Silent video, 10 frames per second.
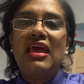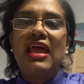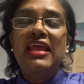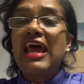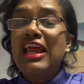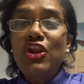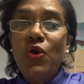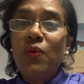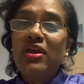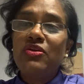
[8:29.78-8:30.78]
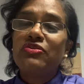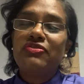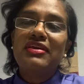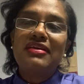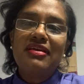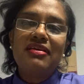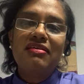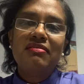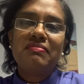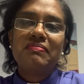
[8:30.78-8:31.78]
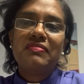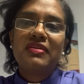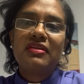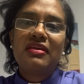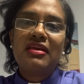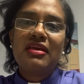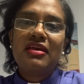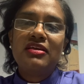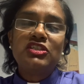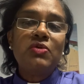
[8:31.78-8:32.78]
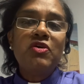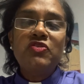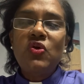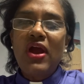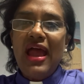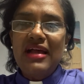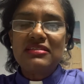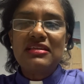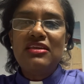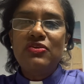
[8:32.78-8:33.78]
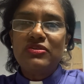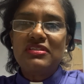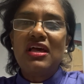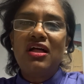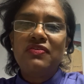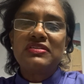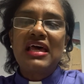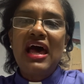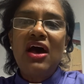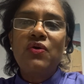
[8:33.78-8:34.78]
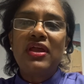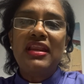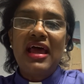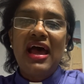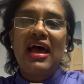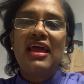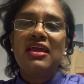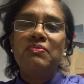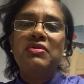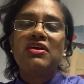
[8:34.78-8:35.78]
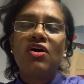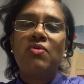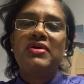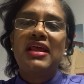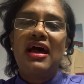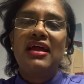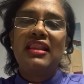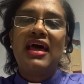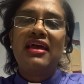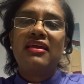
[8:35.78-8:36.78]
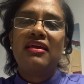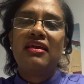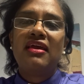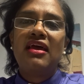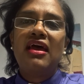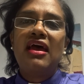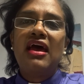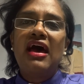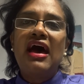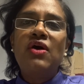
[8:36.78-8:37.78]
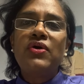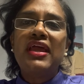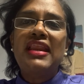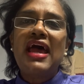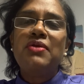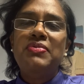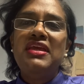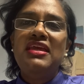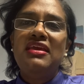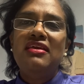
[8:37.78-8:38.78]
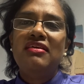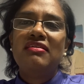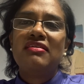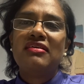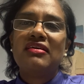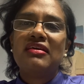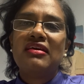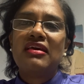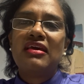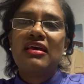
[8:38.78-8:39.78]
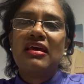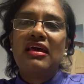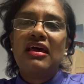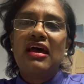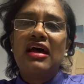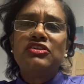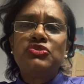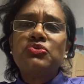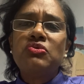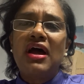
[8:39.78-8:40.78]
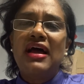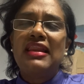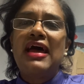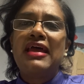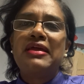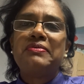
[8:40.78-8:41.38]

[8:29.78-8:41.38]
And I know what you're thinking. Some of you are asking yourselves, how can I become an ally? How can I be a true ally?